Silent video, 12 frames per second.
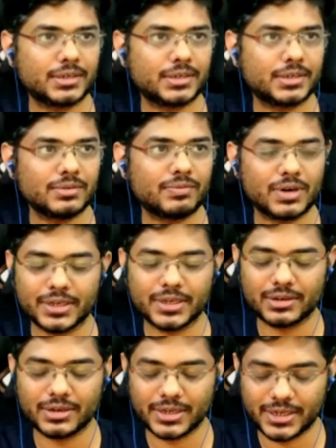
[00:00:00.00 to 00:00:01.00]
predicted it
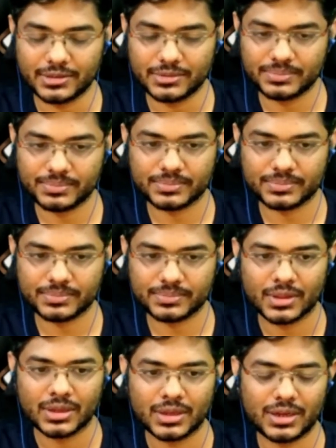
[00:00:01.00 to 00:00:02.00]
1 year later.
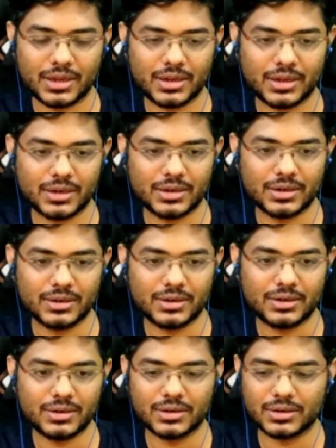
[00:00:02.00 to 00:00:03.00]

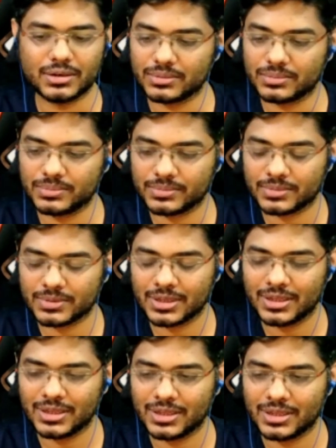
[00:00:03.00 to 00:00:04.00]
And
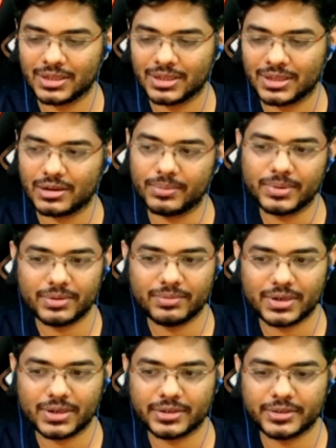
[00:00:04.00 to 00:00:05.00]
I mean, when
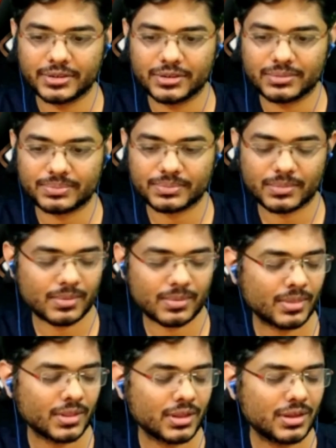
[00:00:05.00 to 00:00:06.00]
I
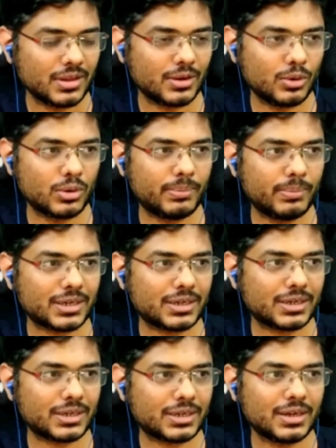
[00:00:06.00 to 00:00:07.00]
looked
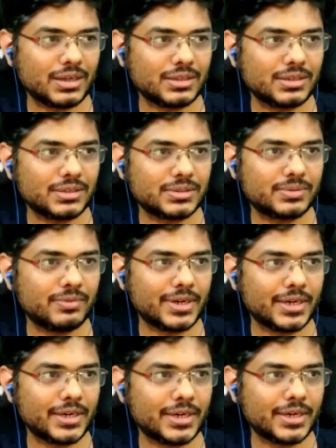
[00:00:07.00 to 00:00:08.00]
back, I had this
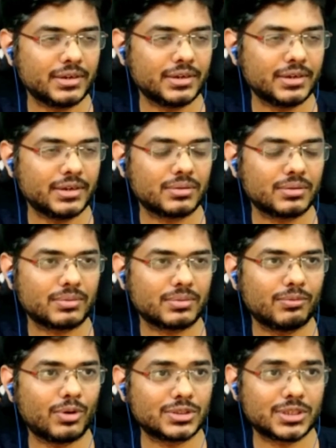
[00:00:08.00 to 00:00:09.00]
very
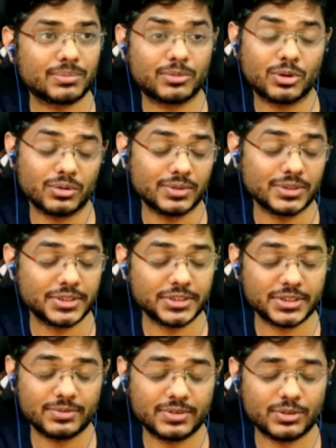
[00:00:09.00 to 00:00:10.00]
WhatsApp
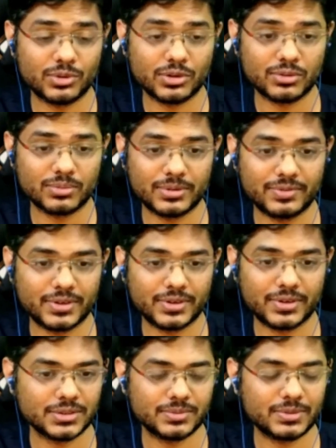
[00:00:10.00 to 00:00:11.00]
conversation with one of my
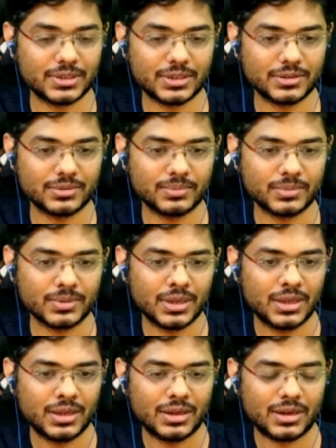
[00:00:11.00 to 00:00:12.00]
friends where
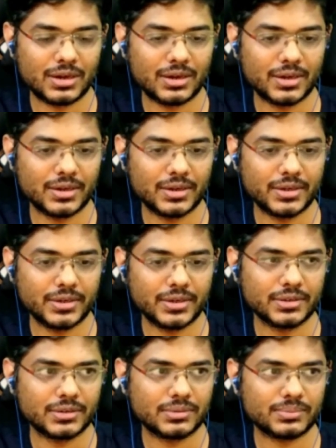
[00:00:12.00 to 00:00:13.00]

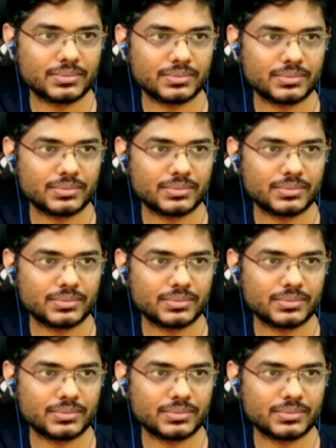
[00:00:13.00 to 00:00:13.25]
I